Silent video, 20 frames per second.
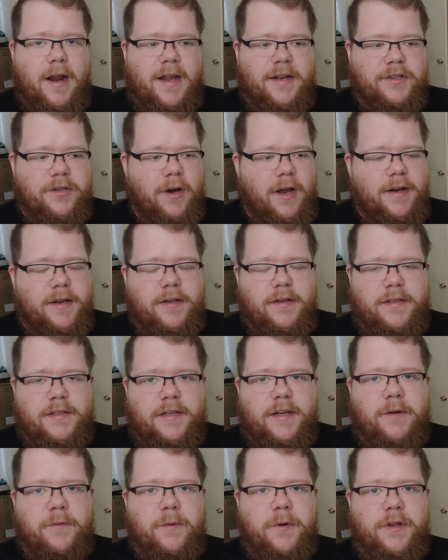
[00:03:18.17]
I tried to
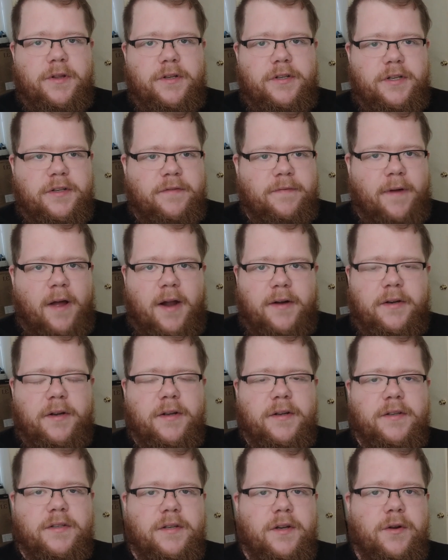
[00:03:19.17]
stick with just vodka
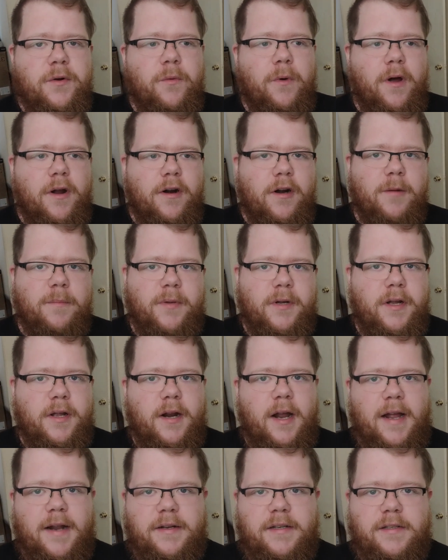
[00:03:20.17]
and soda water,
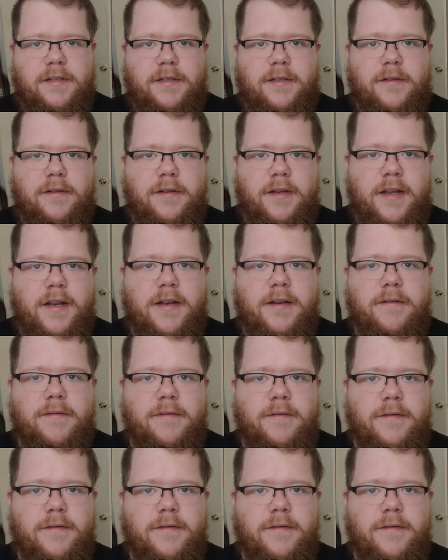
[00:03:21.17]
but I just it